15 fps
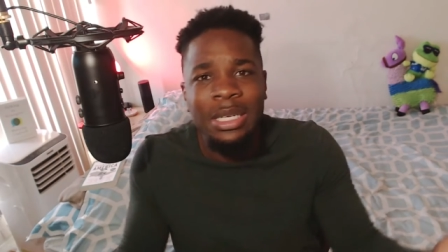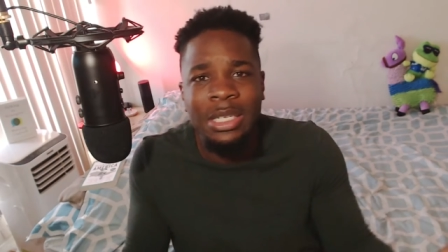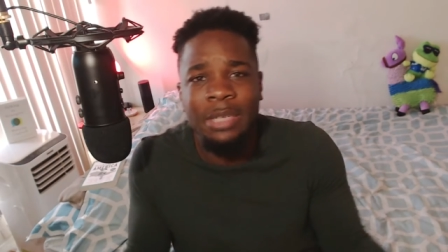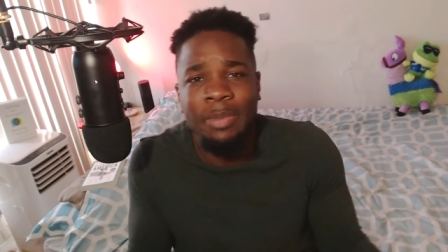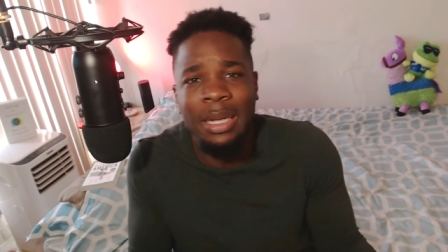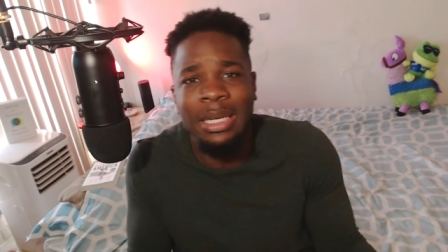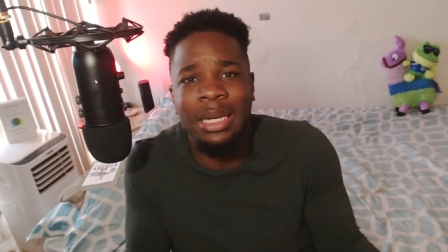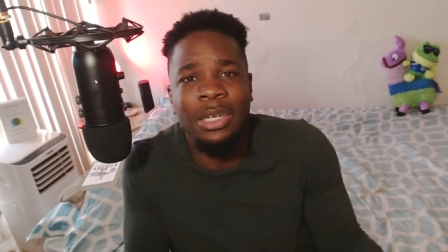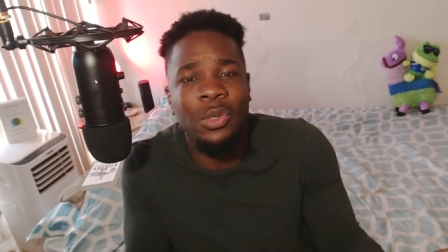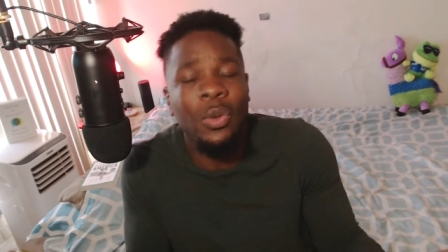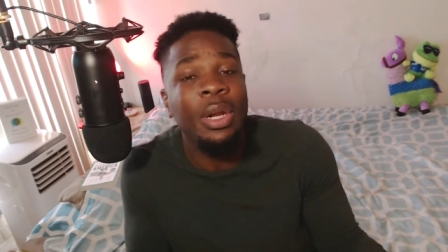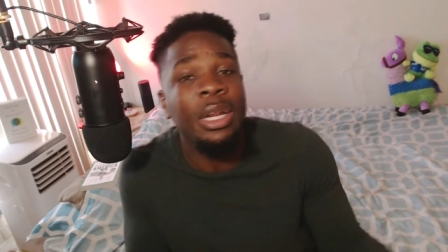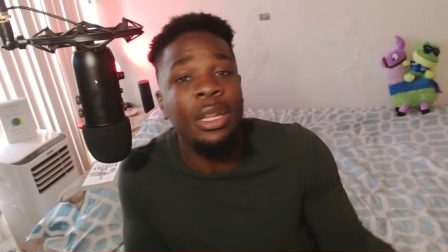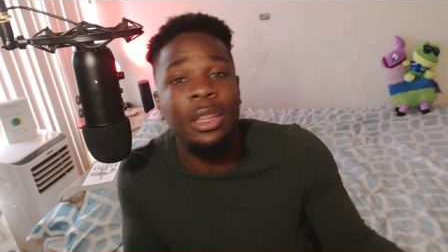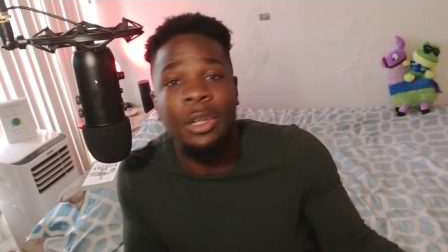You're expecting a
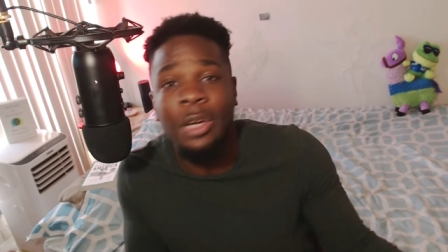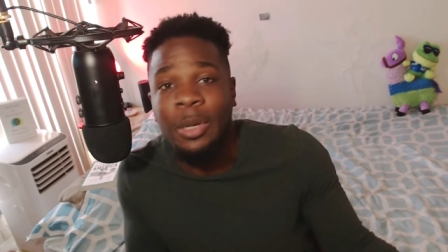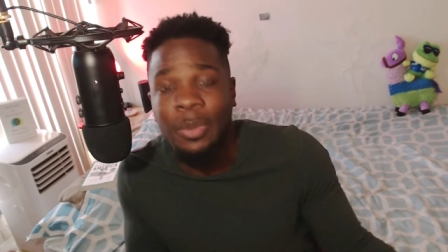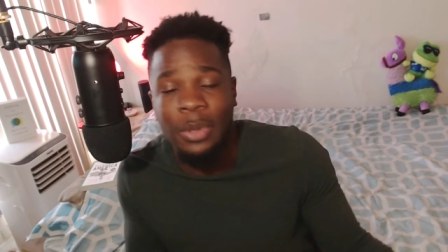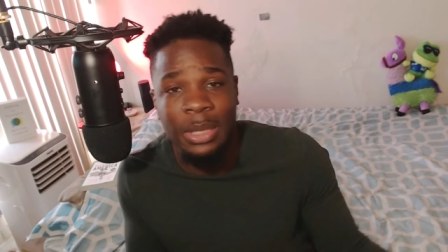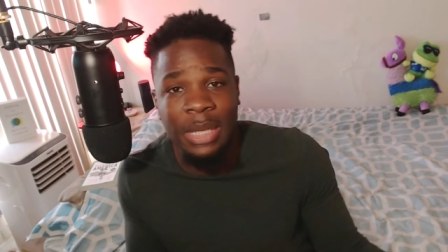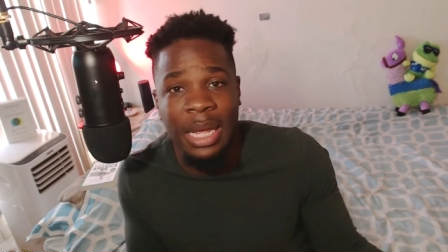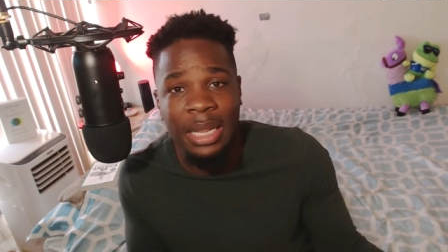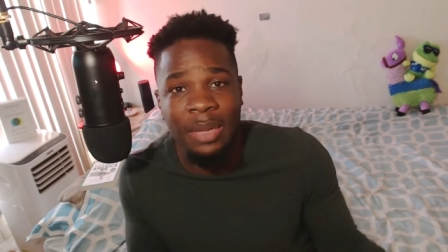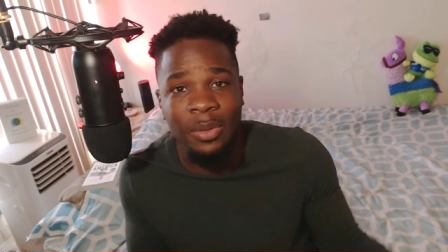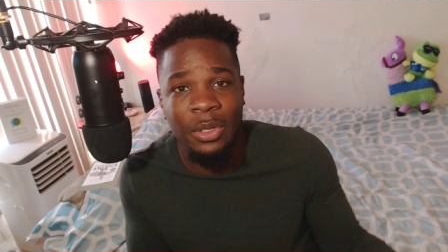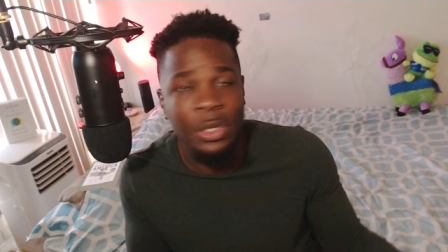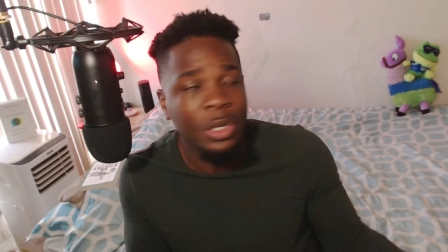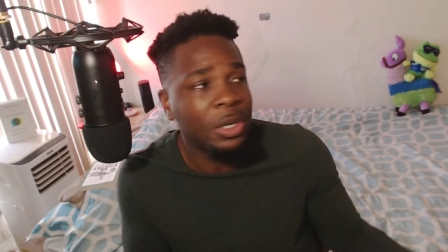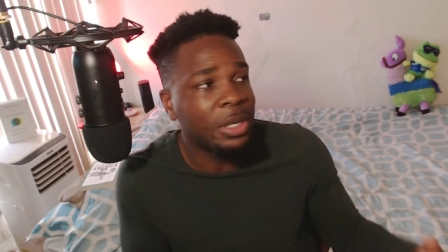twenty to thirty percent
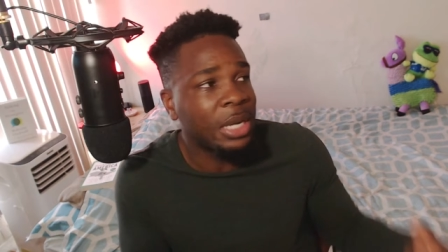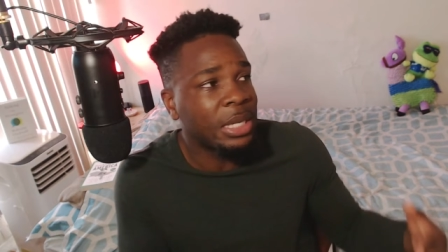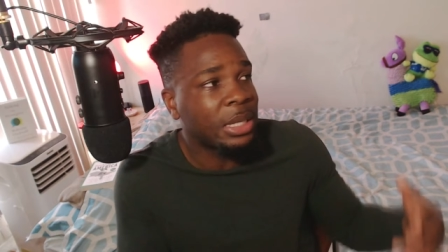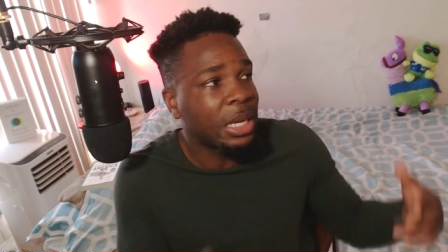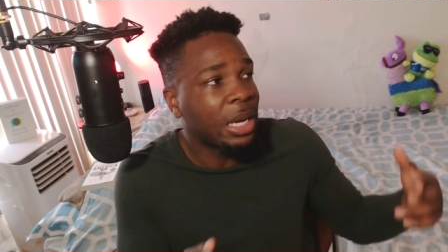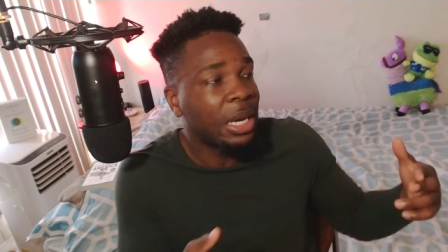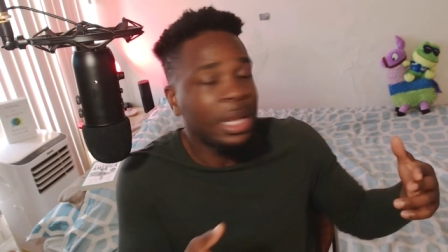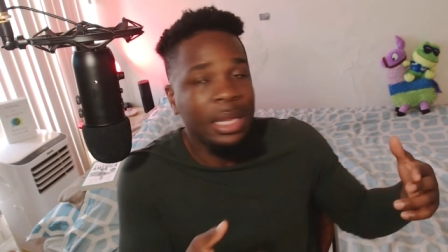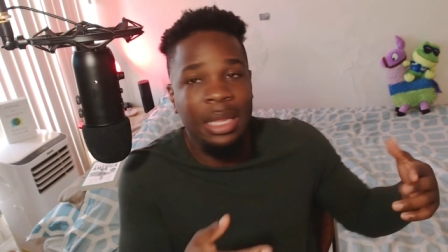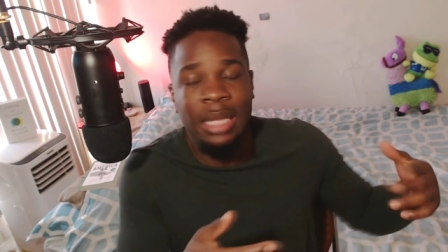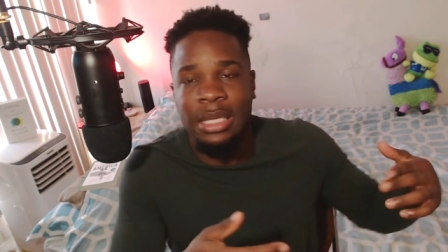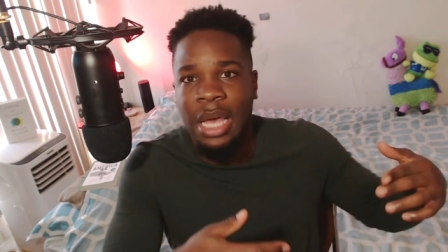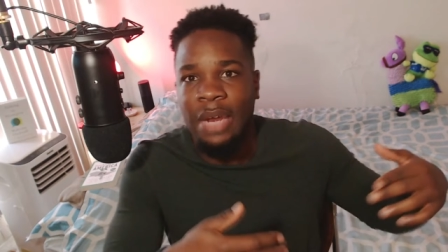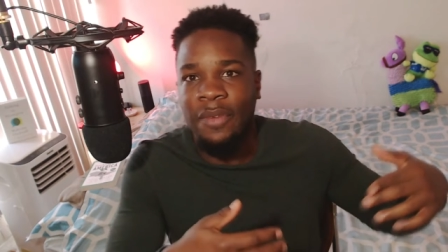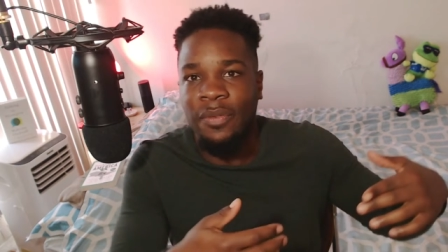return? That's,
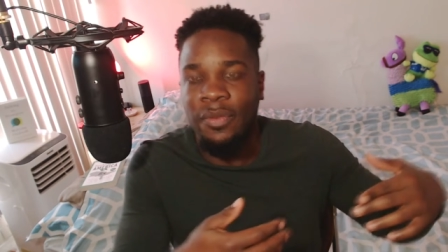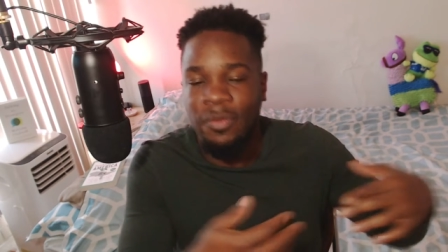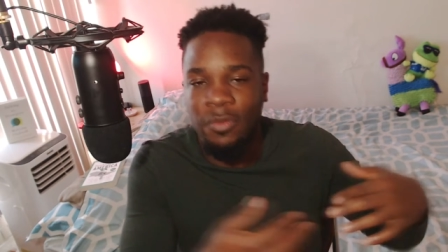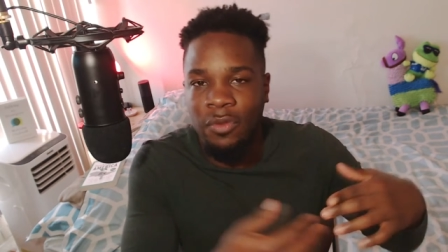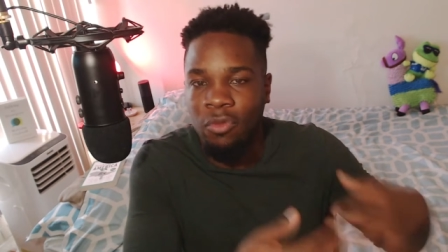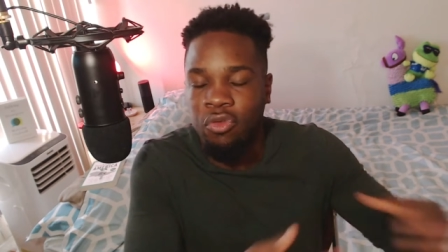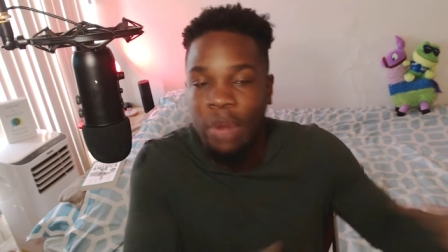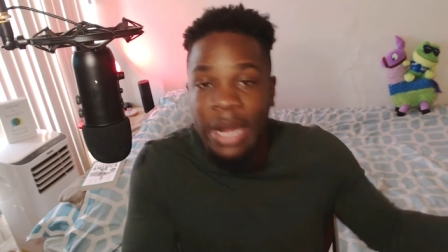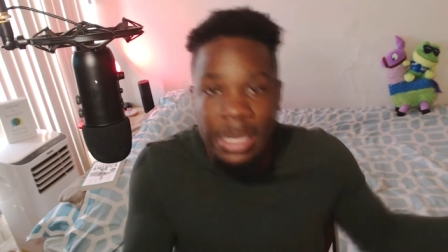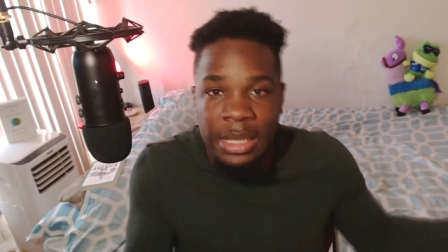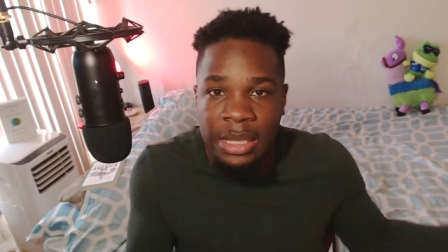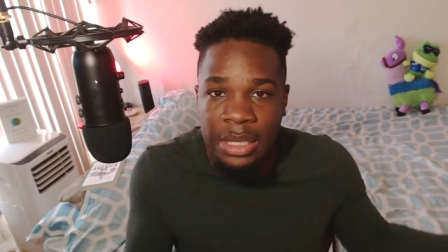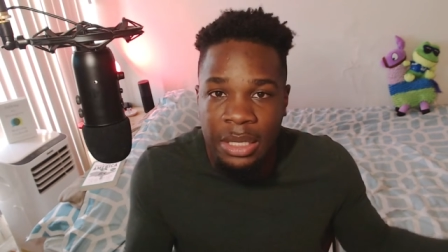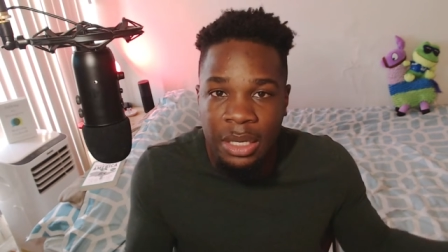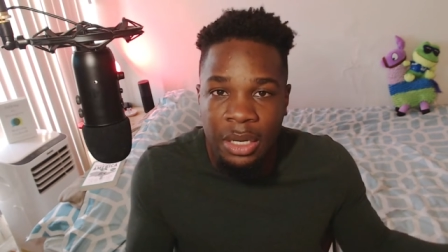that's kind of
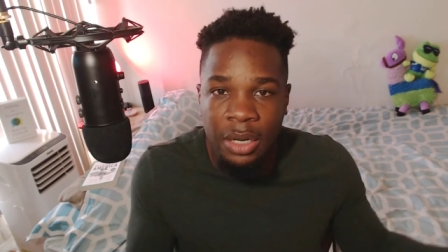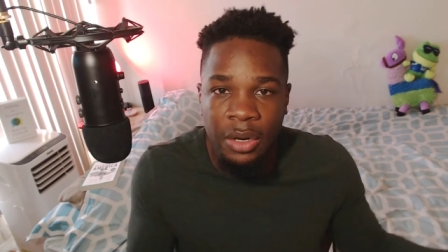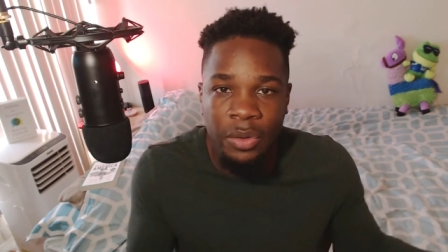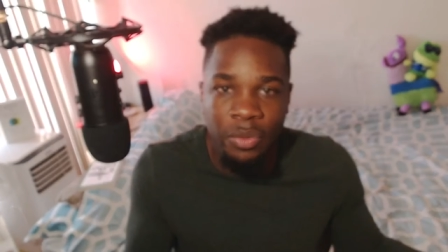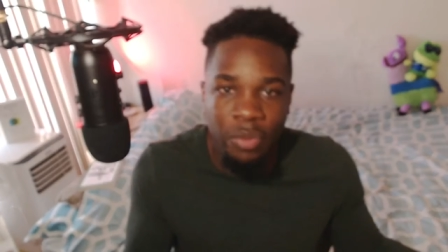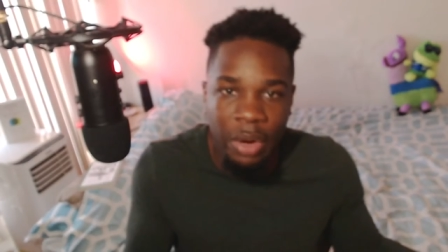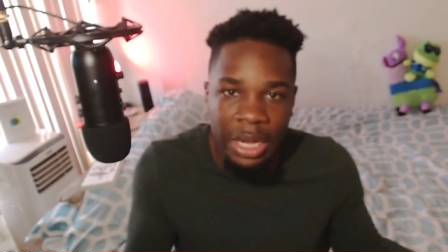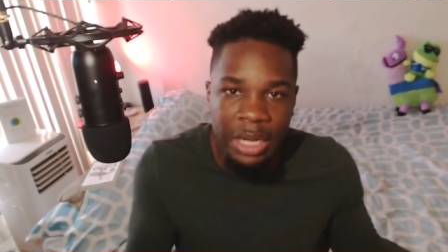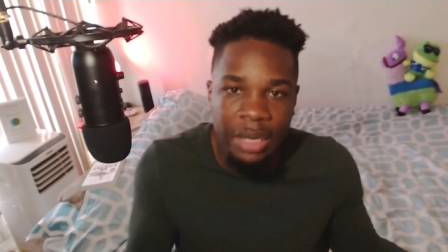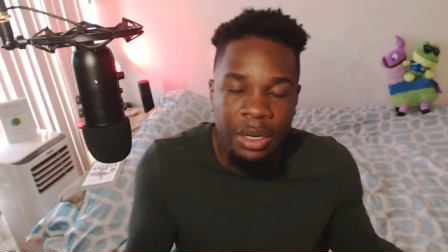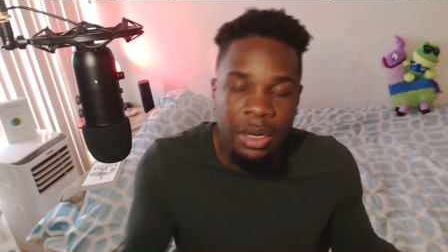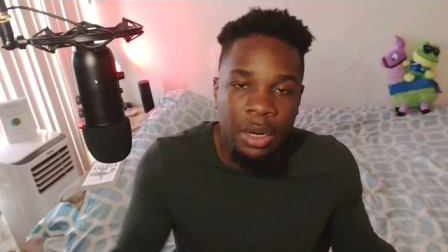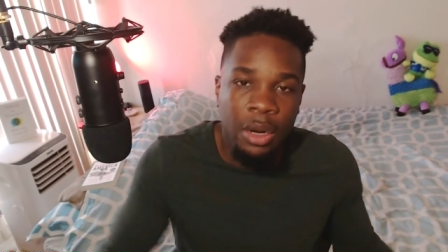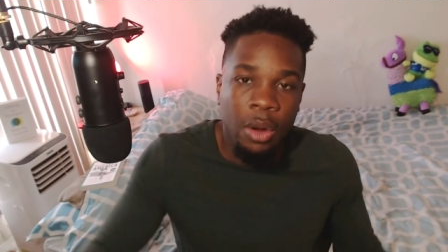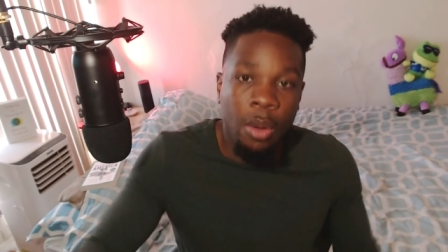crazy, right?